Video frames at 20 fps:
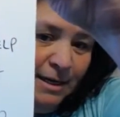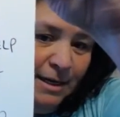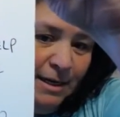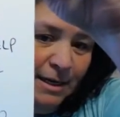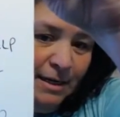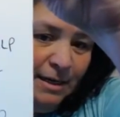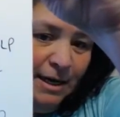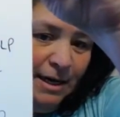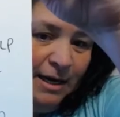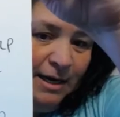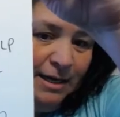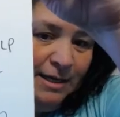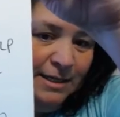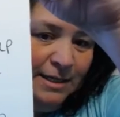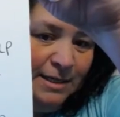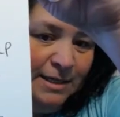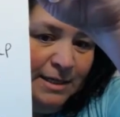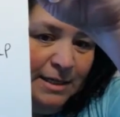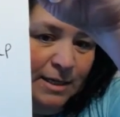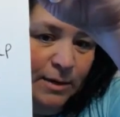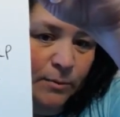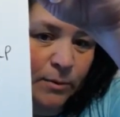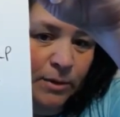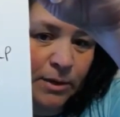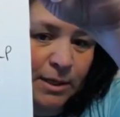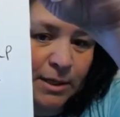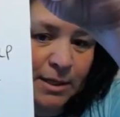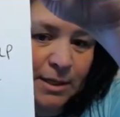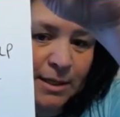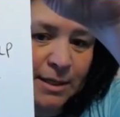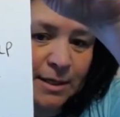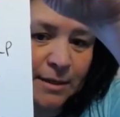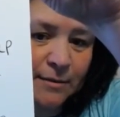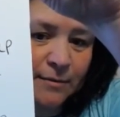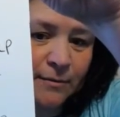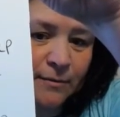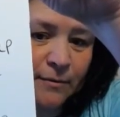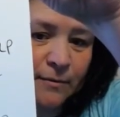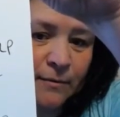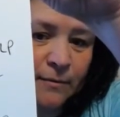it, and it says I want this stuff
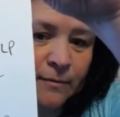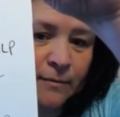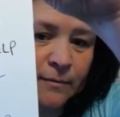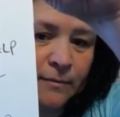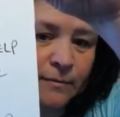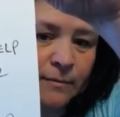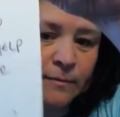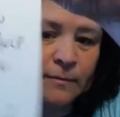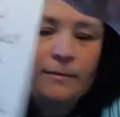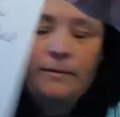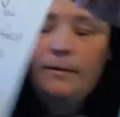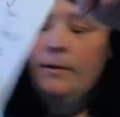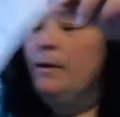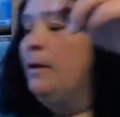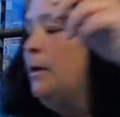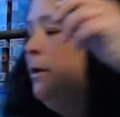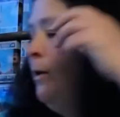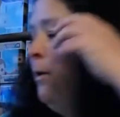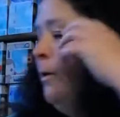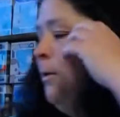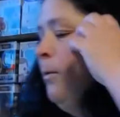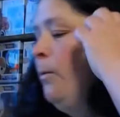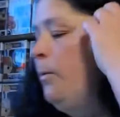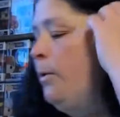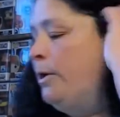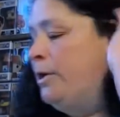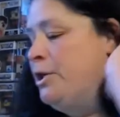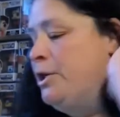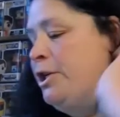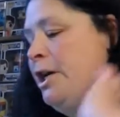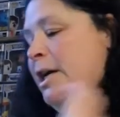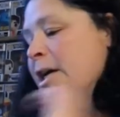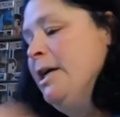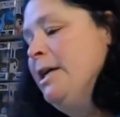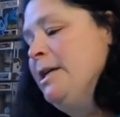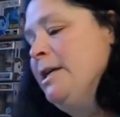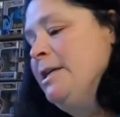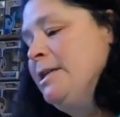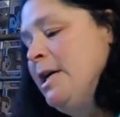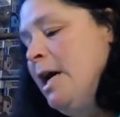which
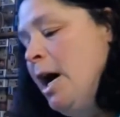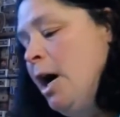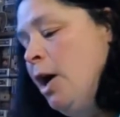is